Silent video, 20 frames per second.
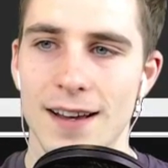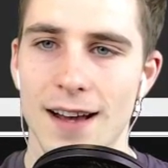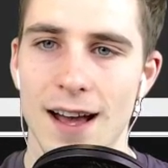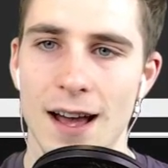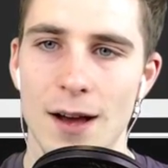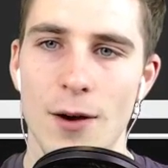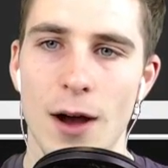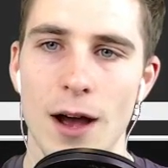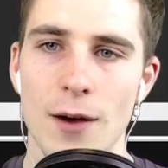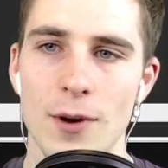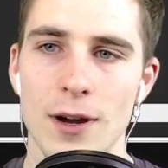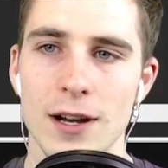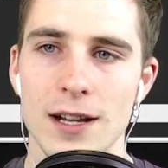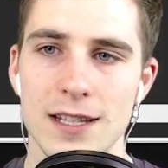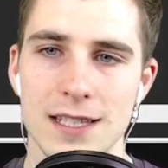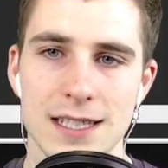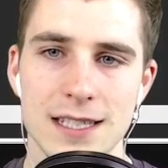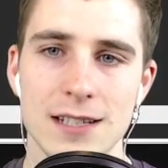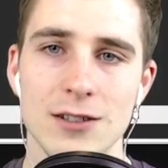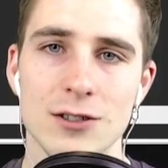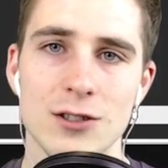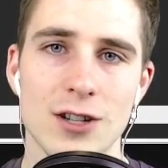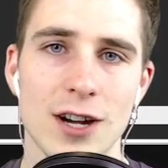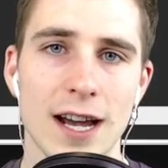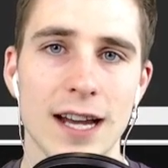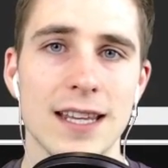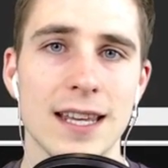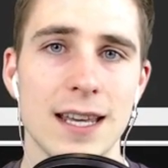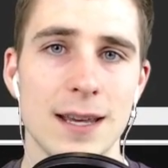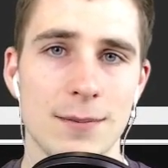I, I want to still try
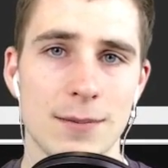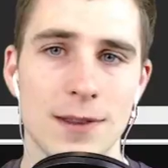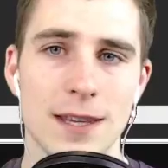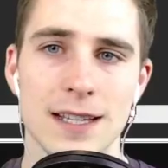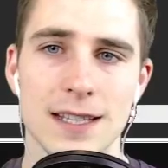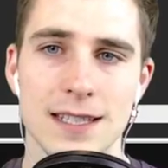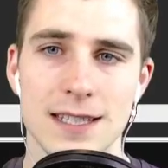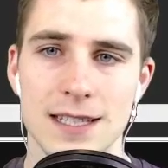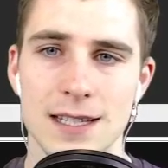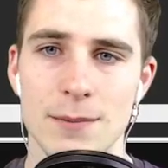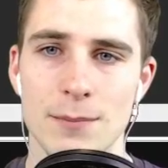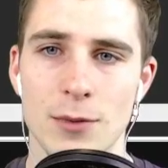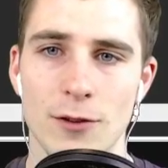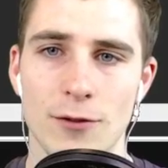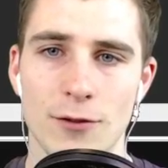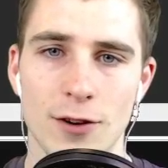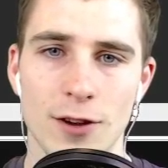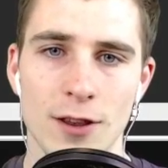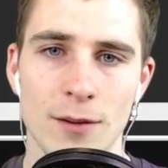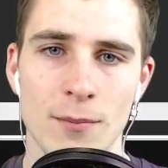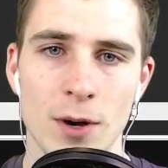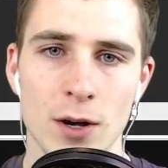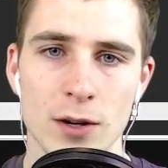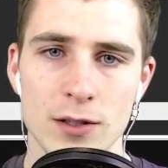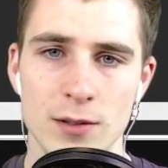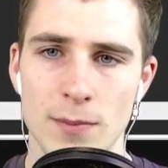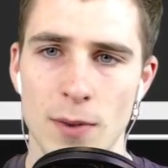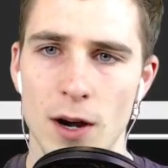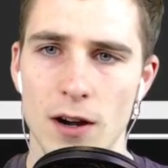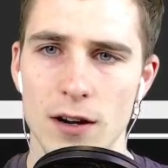and keep things simple for the
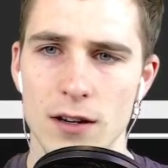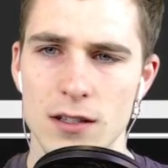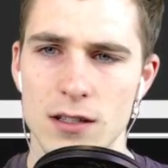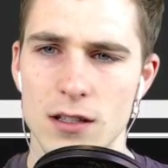most part.